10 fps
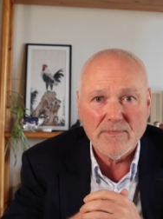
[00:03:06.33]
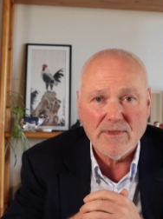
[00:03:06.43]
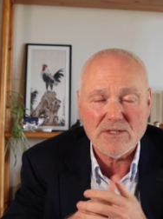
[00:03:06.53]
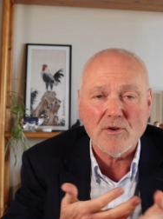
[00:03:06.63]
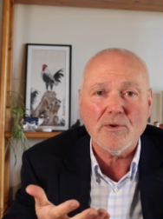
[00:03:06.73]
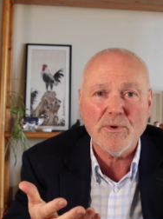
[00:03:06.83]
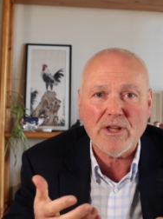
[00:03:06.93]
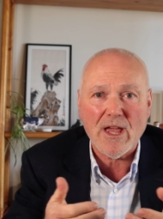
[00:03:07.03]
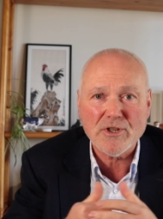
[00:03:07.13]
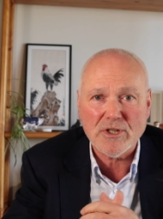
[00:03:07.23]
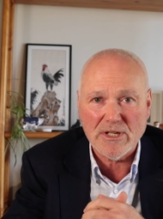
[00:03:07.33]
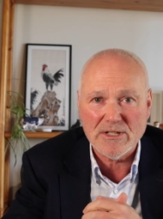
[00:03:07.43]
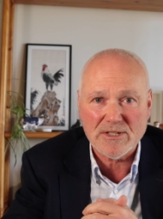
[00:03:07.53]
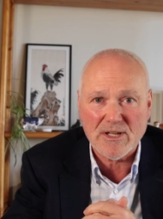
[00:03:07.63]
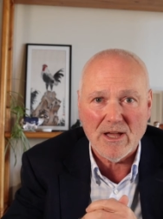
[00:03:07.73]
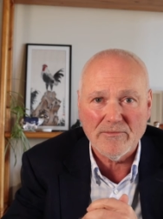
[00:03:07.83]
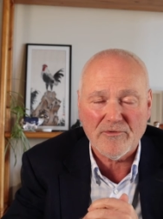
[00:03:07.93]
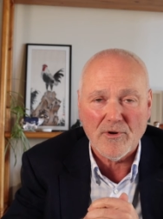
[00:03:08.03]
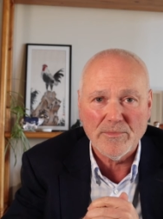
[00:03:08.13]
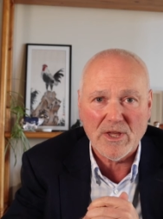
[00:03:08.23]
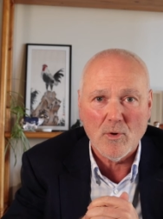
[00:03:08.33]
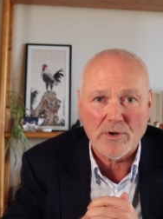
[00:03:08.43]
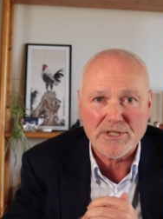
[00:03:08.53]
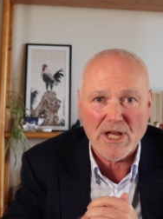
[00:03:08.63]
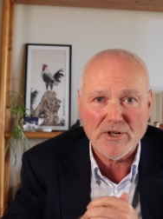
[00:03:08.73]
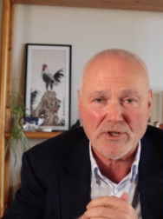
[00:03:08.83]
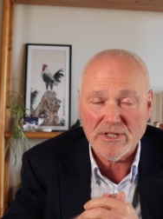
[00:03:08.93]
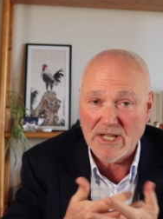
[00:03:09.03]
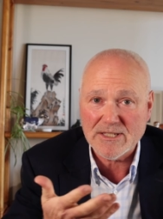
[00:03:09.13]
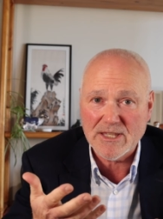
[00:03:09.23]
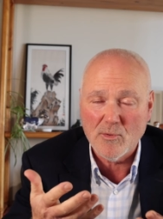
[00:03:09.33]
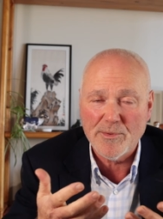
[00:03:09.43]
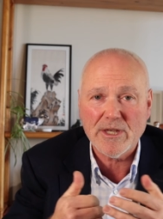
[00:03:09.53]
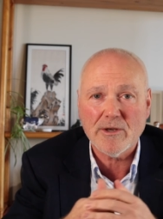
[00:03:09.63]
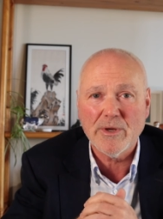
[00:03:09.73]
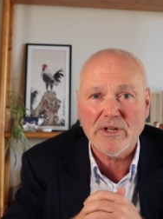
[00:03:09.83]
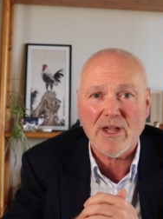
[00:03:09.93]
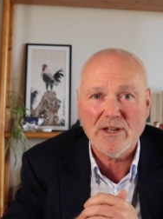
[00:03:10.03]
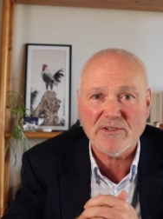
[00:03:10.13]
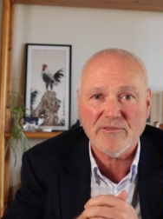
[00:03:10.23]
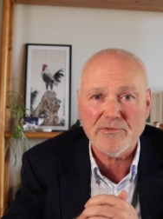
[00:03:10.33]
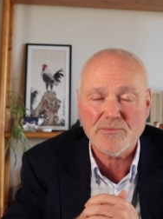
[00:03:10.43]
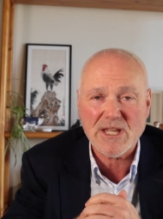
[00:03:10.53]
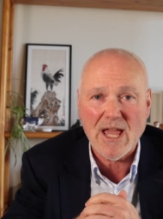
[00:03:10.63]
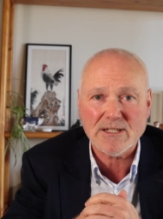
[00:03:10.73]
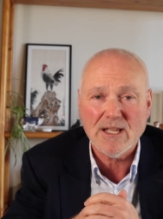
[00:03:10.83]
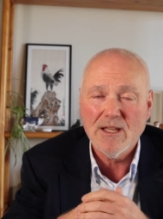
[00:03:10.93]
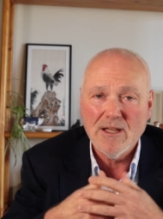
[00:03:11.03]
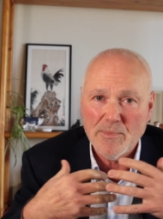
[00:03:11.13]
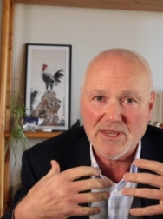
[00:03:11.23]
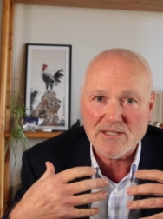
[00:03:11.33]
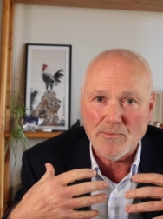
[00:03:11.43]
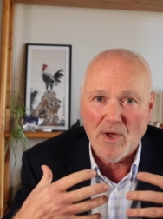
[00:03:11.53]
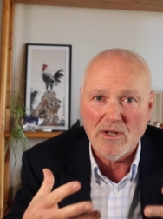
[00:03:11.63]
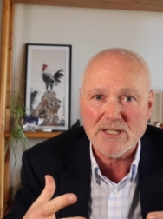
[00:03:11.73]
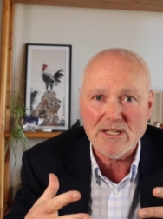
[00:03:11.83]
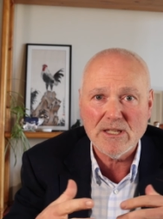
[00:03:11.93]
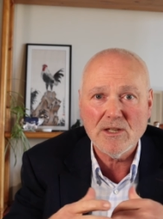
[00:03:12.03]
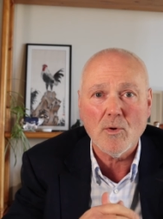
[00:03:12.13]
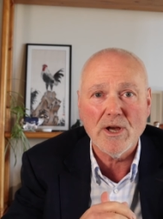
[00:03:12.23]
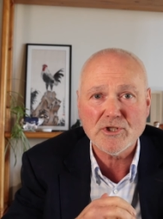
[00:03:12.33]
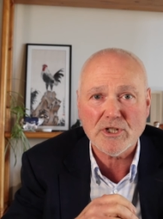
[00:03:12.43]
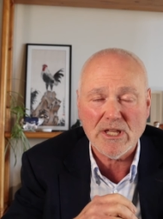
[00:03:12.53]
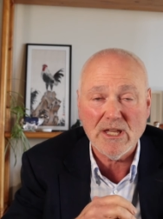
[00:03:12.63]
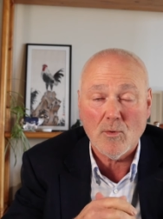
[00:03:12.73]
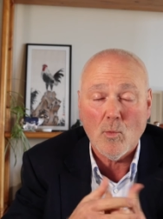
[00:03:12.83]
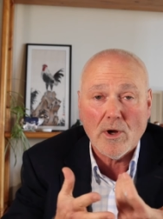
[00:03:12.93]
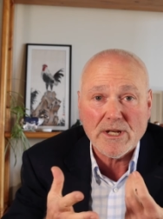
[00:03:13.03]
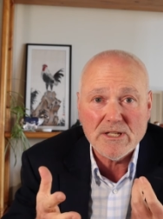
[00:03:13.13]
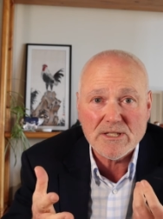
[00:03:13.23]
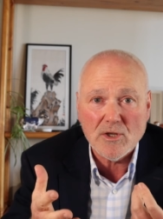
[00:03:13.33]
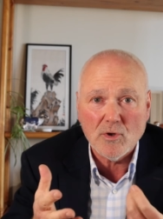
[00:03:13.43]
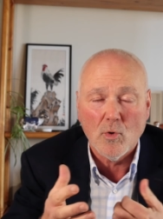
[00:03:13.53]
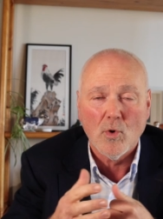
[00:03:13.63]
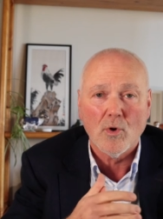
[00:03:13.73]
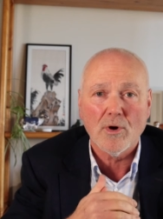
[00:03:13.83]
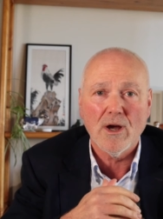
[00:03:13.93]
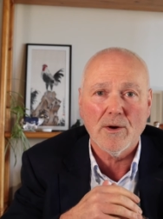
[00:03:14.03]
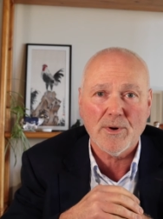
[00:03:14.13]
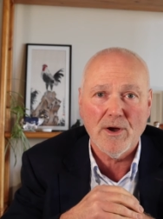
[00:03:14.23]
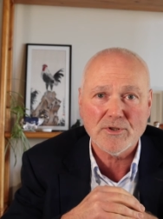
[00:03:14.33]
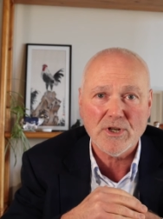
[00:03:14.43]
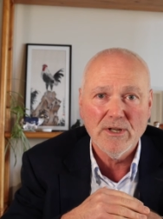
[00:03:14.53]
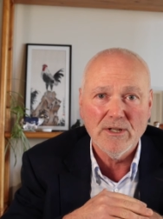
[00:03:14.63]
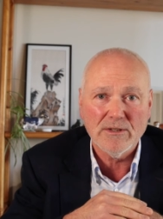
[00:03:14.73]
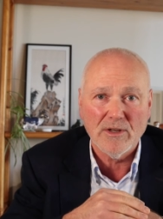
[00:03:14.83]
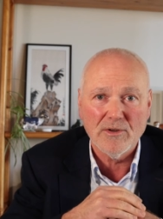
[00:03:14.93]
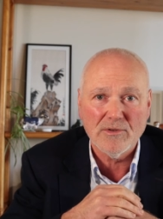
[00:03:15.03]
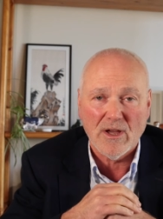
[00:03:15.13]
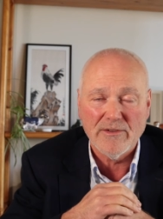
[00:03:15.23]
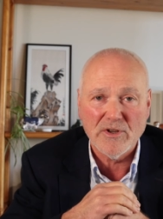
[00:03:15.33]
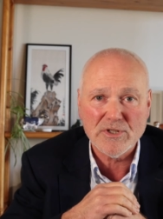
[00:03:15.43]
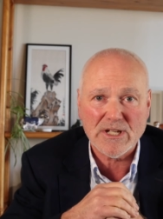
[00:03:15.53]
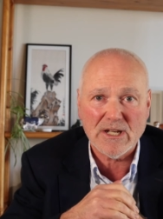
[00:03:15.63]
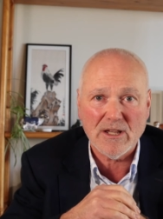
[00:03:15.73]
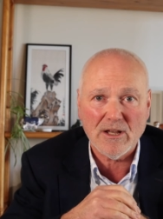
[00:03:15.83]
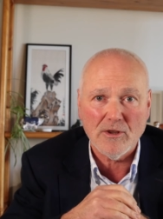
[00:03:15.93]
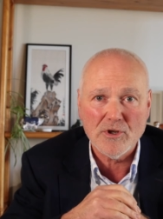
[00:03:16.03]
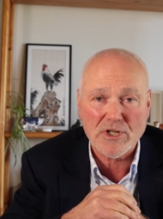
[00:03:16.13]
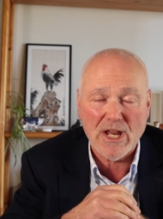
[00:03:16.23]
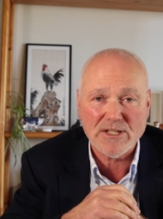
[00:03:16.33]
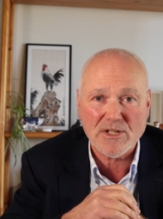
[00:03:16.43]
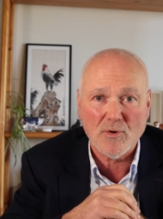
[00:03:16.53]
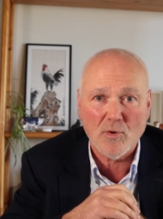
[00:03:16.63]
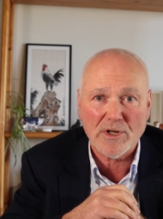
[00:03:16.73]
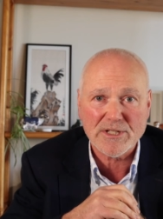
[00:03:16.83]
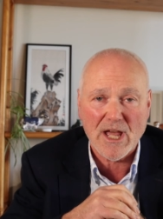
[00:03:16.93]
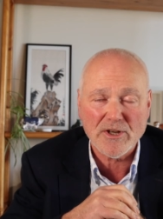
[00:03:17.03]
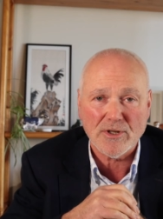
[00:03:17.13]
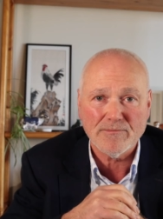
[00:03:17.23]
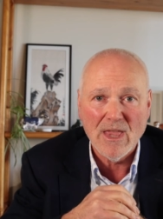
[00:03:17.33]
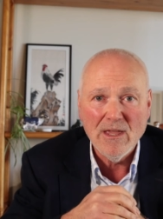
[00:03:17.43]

So communication needs to come from the organisation. Yes, there will be communication from SACS, but there's a policy question here. What is your approach to diversity and inclusion as an organisation?